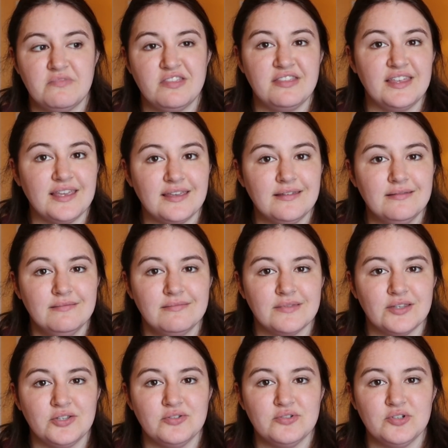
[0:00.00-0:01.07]
thing
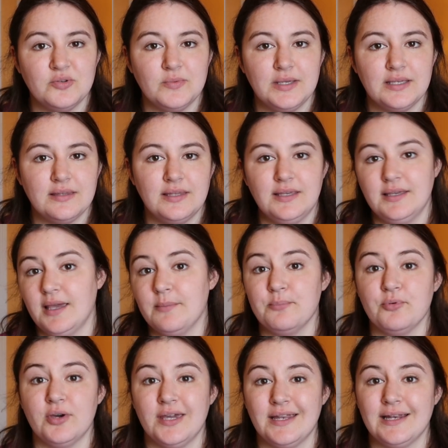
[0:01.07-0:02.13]
that you do weekly and
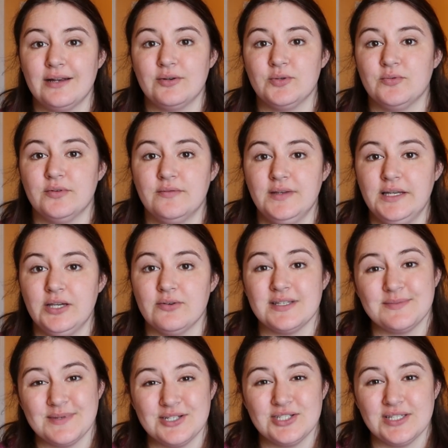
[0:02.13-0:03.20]
break it out into a video,
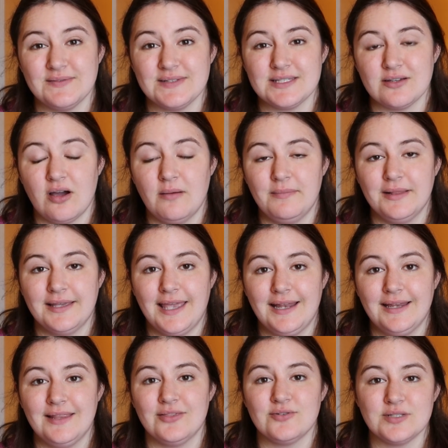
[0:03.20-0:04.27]
especially if it's
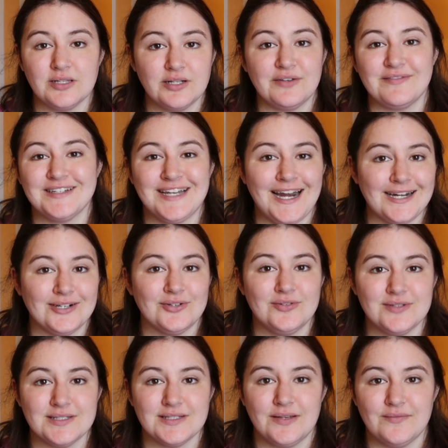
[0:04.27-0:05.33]
complicated and there's a lot of
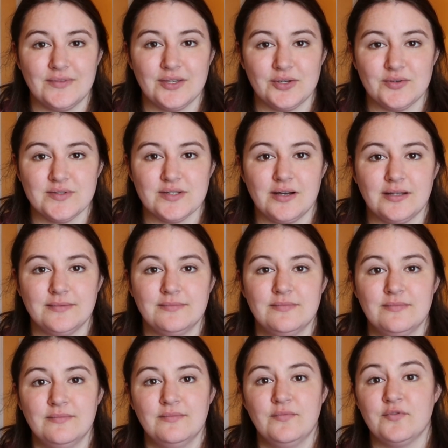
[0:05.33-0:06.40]
technical stuff that goes on.